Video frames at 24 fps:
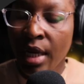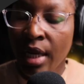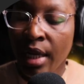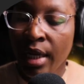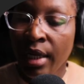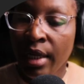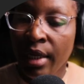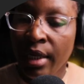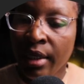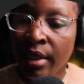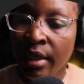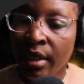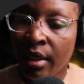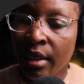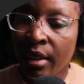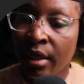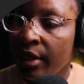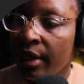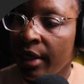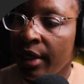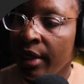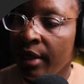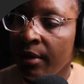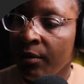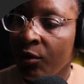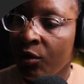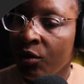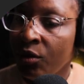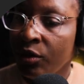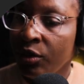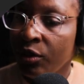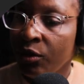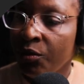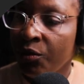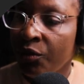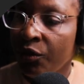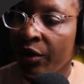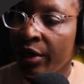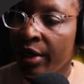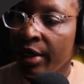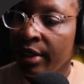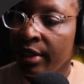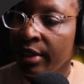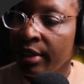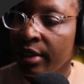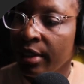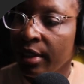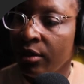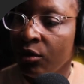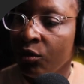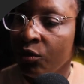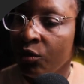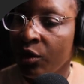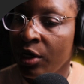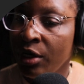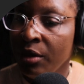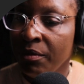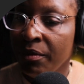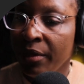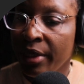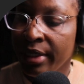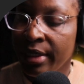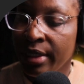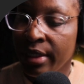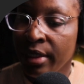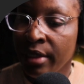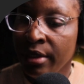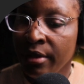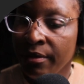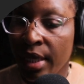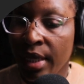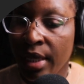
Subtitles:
And then I'm going to press the run button,